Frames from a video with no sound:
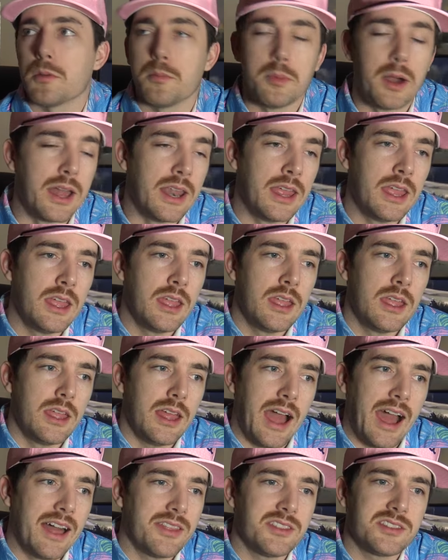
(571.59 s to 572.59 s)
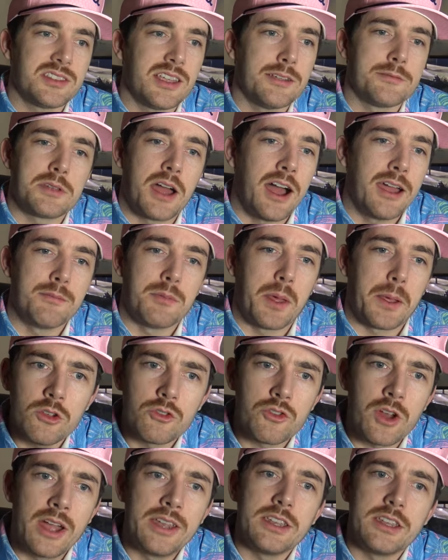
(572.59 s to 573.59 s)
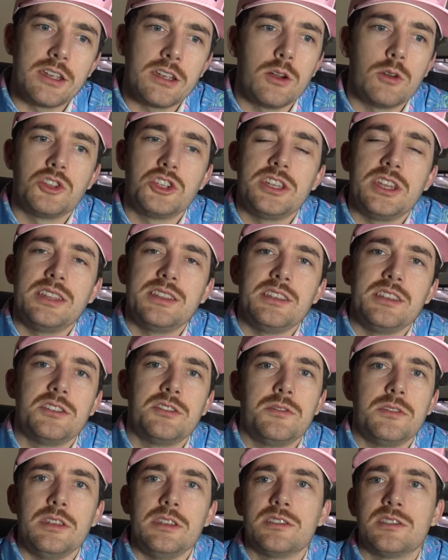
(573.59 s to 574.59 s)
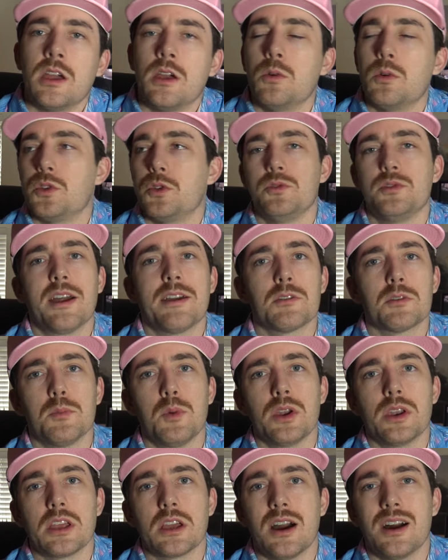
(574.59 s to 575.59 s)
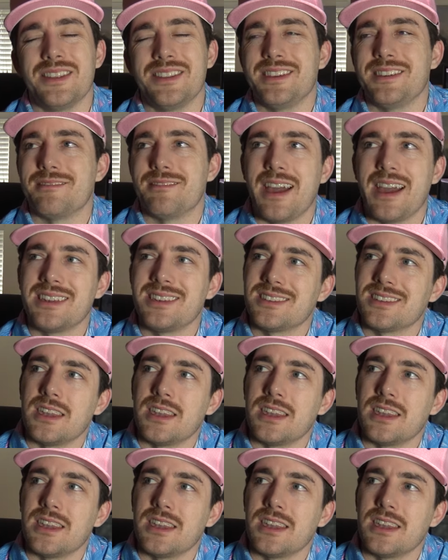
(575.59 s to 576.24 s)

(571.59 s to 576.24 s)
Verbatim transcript: But at the same time, like, you're trying to negotiate these fees with who's ever putting on the event.